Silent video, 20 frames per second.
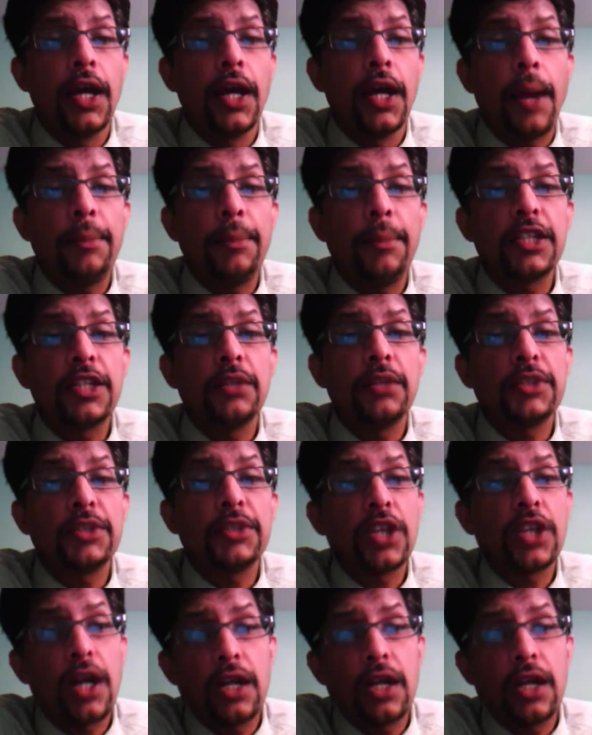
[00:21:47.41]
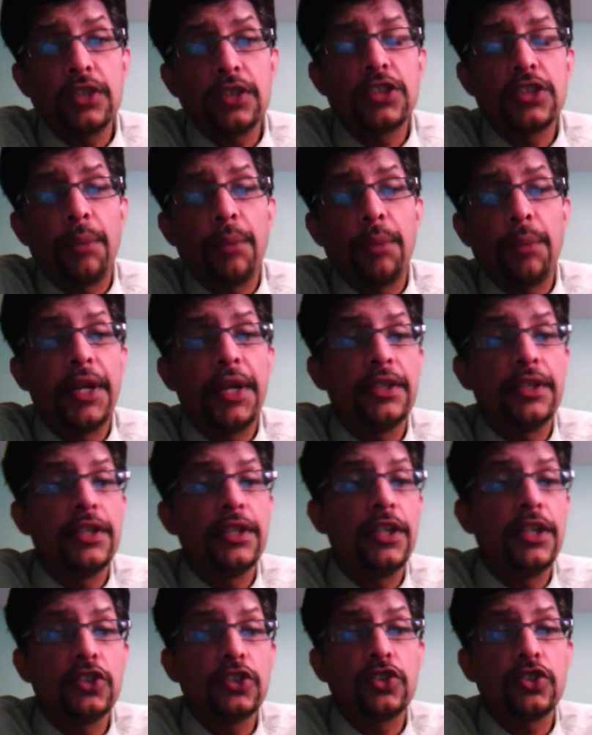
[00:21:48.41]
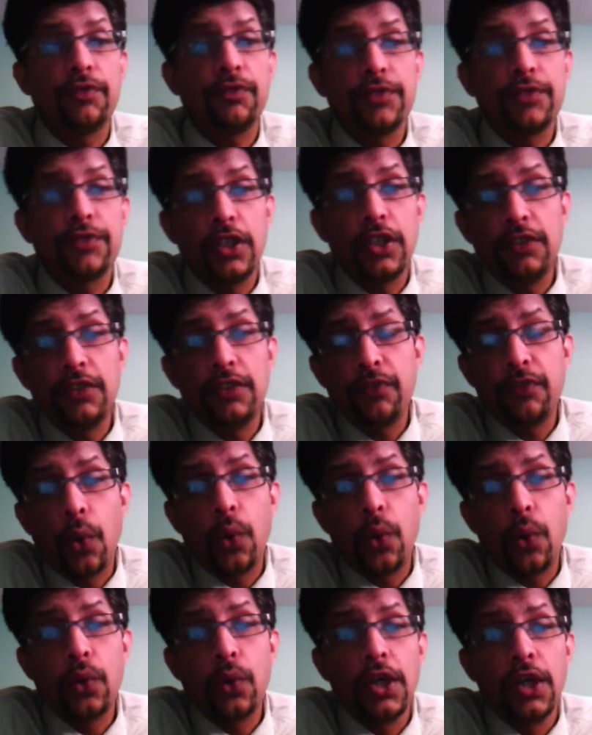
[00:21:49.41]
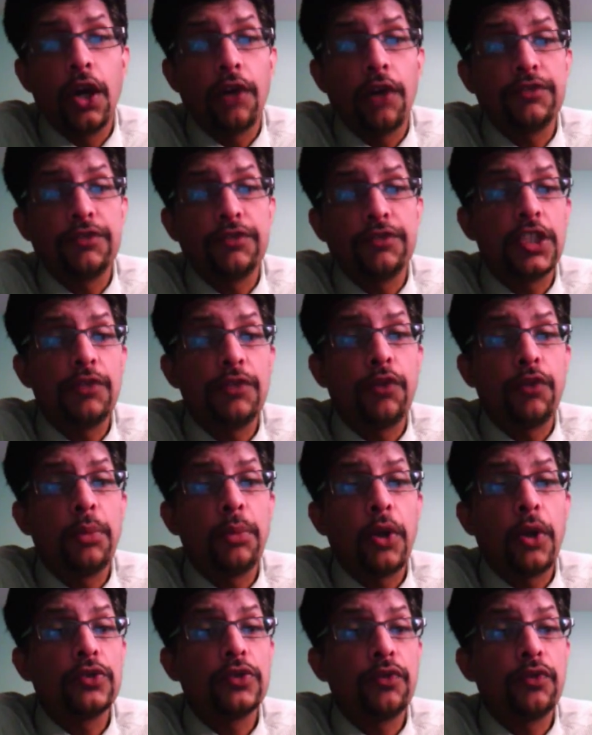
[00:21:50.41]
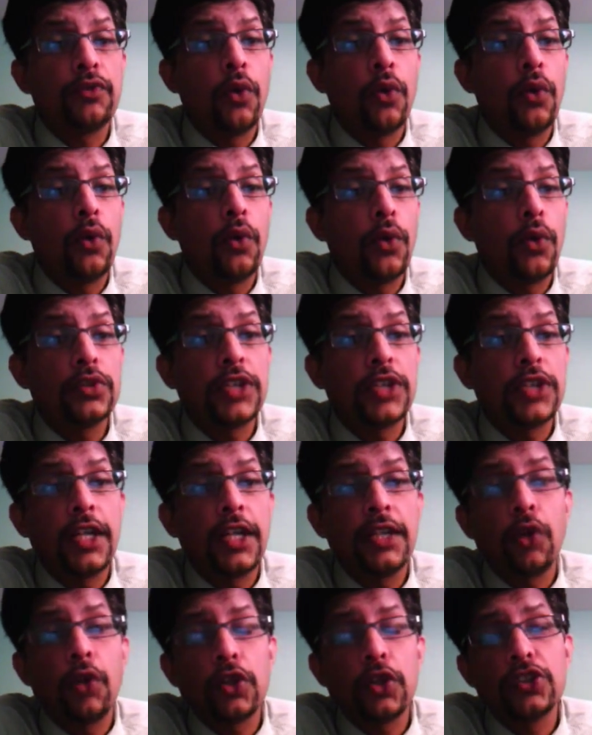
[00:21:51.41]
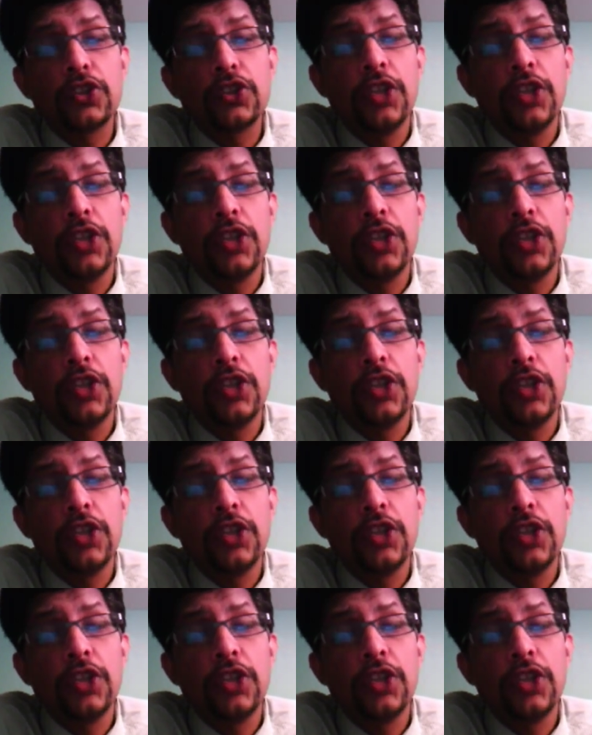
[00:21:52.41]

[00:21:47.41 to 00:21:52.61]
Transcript: Hamilton Masakadza played an innings of 34 of 64 balls with 4 fours, and he was